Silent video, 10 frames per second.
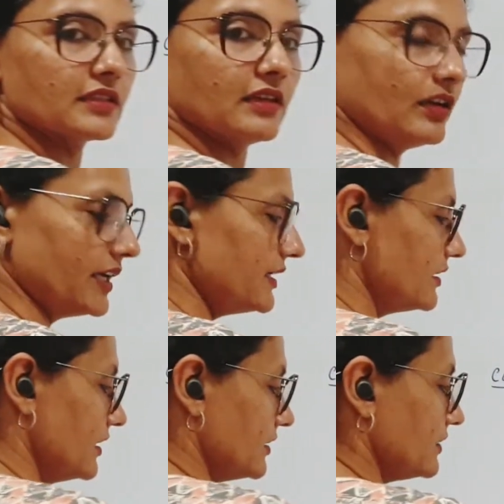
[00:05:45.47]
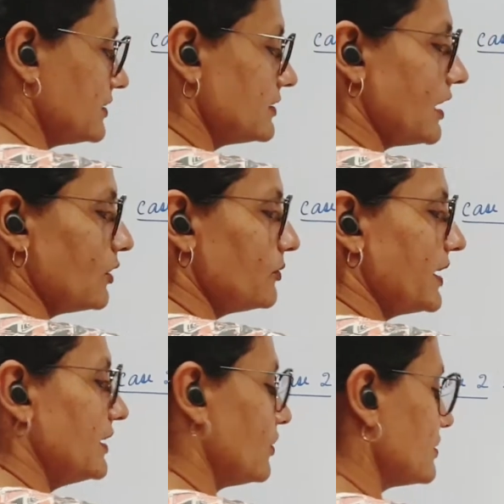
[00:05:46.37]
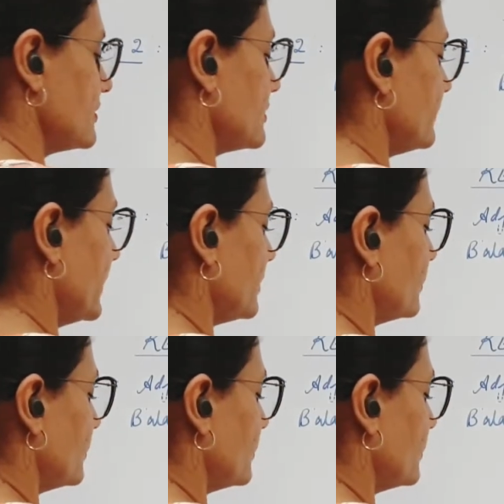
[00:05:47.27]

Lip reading: Alright, this is how my loss is being